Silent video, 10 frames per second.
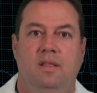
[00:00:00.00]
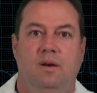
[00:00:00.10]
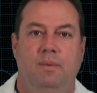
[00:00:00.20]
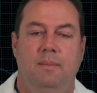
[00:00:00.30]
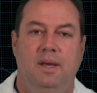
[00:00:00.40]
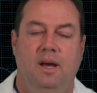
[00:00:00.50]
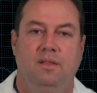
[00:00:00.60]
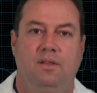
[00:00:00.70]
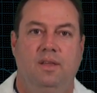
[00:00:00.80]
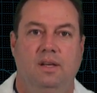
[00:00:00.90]
There may be
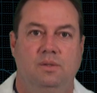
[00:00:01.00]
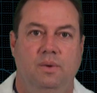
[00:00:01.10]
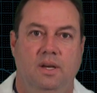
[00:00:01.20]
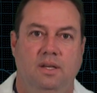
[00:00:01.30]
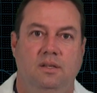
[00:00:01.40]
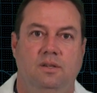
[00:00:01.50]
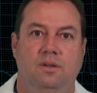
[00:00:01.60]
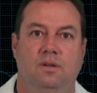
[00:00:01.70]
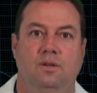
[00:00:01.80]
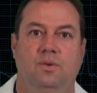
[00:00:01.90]
other things we need to
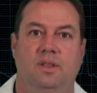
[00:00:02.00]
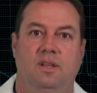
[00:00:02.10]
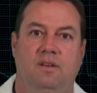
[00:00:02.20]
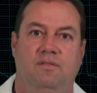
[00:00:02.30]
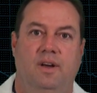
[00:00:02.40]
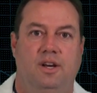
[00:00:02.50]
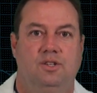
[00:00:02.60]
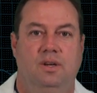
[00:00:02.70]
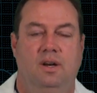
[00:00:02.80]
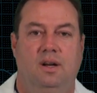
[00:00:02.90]
do to treat the
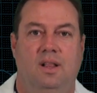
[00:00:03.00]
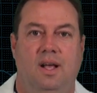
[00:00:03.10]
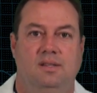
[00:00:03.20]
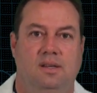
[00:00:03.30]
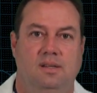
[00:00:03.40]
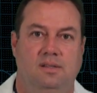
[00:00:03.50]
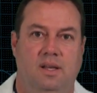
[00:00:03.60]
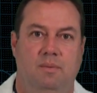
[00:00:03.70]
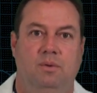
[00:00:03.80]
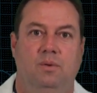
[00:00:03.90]
infection, and a classic
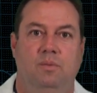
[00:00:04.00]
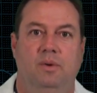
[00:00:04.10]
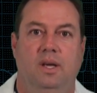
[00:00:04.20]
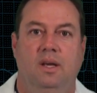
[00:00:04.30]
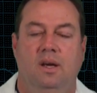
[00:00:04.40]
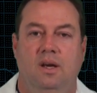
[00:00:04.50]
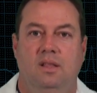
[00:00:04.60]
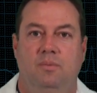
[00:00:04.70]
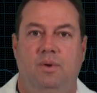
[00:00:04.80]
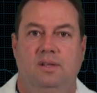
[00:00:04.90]
example would be
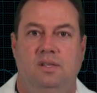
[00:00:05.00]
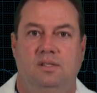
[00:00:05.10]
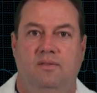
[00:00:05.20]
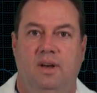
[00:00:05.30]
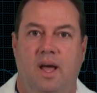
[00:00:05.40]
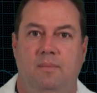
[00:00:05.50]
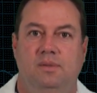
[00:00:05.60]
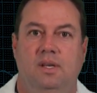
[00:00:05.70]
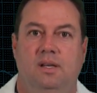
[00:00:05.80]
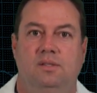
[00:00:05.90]
the presence of an
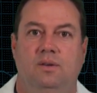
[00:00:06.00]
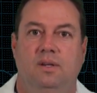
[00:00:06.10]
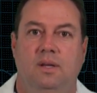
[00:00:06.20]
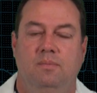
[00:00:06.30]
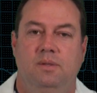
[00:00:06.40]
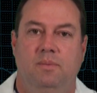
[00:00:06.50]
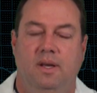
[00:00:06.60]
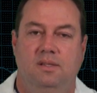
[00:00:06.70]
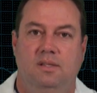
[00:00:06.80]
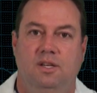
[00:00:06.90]
abscess or deep
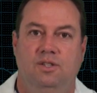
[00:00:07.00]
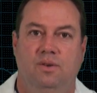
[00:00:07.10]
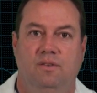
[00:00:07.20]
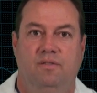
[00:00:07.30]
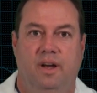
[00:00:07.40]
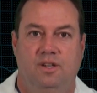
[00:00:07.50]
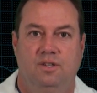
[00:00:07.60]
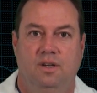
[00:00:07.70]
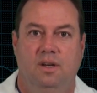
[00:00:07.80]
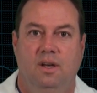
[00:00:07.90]
space tissue
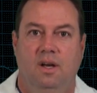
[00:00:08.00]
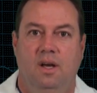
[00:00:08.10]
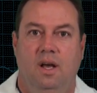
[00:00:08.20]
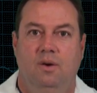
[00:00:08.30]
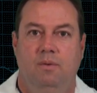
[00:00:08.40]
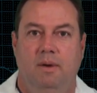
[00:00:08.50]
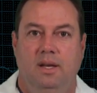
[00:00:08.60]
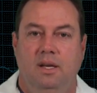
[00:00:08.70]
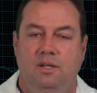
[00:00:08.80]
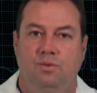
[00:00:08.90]
infection. Uh, we may
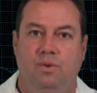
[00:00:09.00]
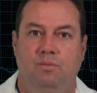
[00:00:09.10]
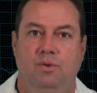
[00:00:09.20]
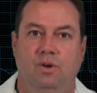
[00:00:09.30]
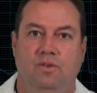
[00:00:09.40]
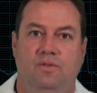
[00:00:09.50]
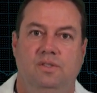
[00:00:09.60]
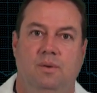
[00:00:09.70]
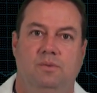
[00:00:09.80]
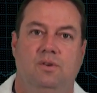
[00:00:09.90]
need to remove
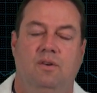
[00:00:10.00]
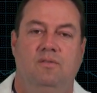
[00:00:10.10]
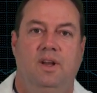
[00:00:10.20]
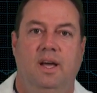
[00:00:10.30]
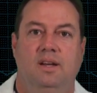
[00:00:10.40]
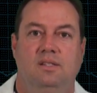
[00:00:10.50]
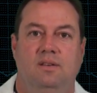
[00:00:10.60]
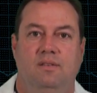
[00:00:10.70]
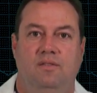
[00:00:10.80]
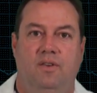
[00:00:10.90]
some sort of nidus
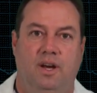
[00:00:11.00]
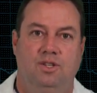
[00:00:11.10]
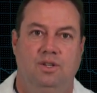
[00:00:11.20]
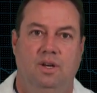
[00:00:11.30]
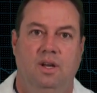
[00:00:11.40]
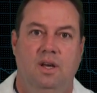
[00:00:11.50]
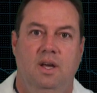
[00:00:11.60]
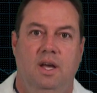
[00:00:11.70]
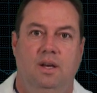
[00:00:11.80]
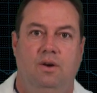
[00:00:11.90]
of infection
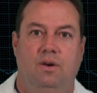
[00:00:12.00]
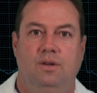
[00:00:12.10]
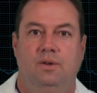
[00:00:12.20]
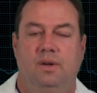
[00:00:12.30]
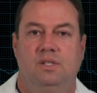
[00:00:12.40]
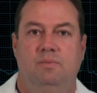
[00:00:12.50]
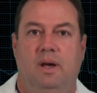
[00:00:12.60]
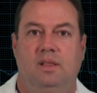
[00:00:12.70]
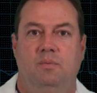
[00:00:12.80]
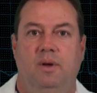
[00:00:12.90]
in order to
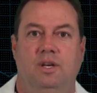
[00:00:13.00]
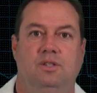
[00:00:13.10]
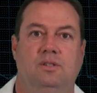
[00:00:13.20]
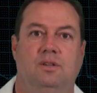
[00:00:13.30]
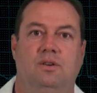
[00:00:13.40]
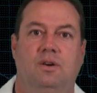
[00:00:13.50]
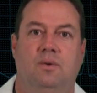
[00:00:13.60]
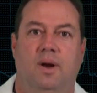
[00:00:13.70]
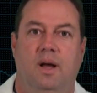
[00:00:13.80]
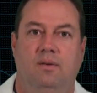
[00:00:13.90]
expect the patient to turn
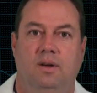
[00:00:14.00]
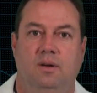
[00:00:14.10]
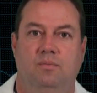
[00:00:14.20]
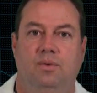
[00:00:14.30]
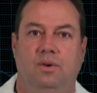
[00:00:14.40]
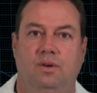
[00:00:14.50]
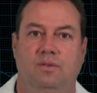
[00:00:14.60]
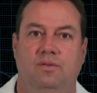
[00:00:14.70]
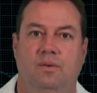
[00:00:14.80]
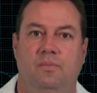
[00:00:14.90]
around and improve.